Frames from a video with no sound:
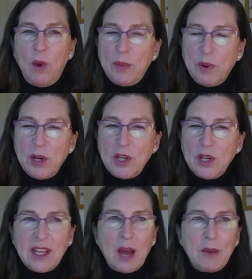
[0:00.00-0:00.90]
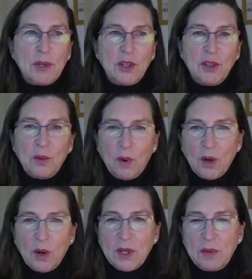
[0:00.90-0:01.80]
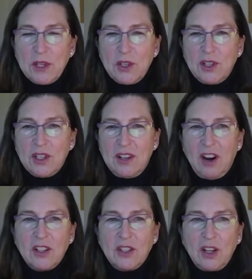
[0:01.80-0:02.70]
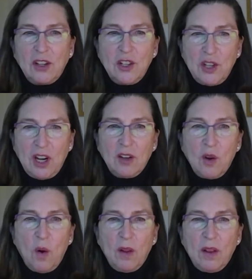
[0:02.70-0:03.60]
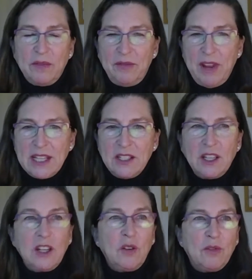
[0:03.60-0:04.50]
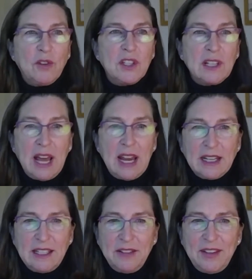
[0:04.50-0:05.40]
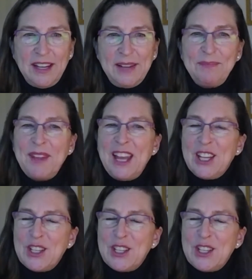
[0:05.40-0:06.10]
We appreciate the opportunity to work with Commissioner Starks on our shared goal of advancing universal connectivity.